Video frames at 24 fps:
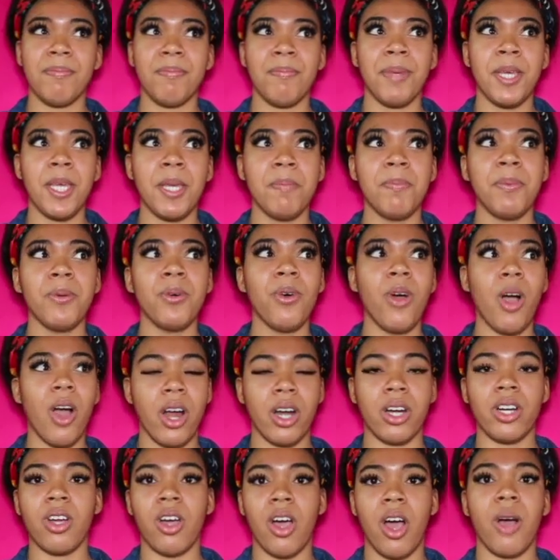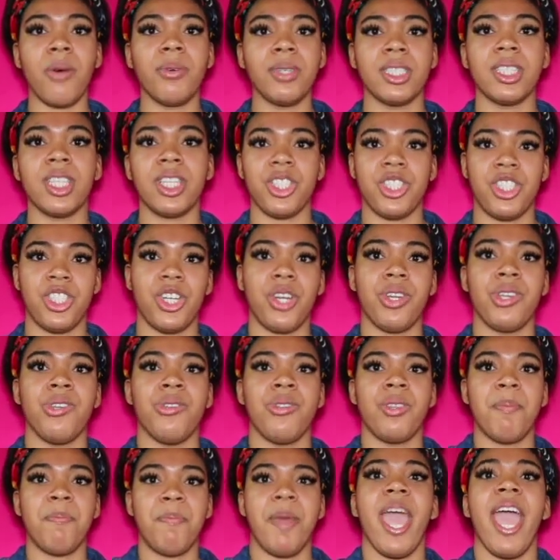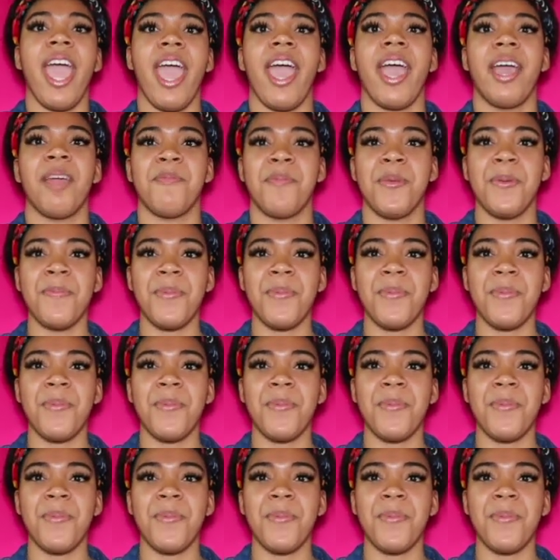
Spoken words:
people aren't always gonna show you the bad.